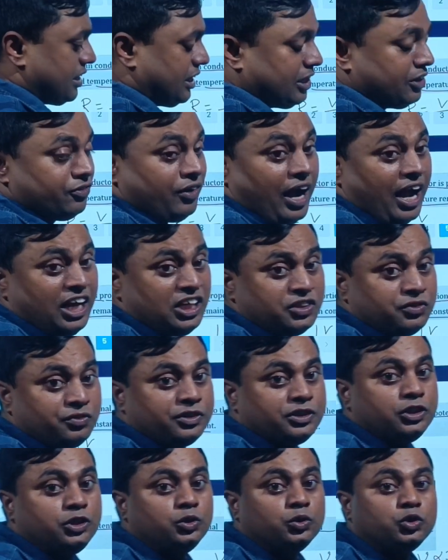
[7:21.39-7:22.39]
is a device
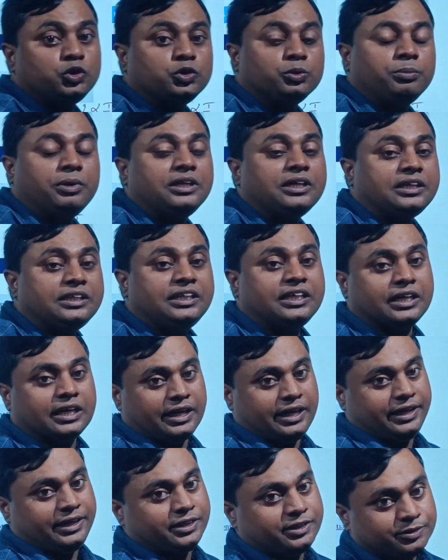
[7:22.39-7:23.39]
which is used to measure the
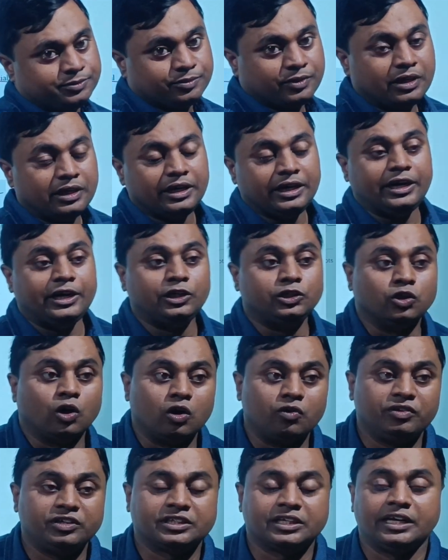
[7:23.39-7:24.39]
current. It is
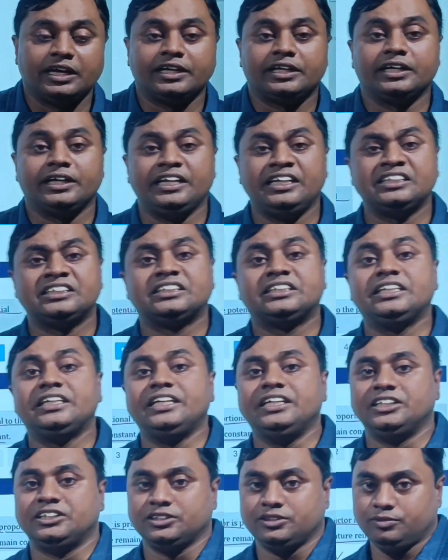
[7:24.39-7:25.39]
always connected in
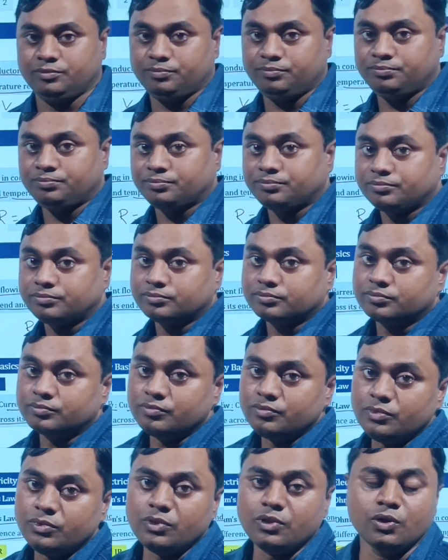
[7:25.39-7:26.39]
series.
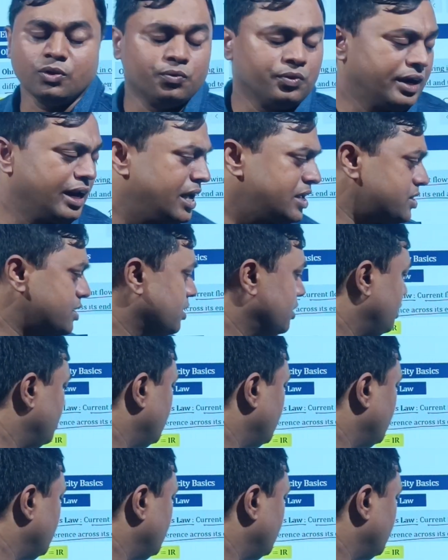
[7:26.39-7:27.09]
Whereas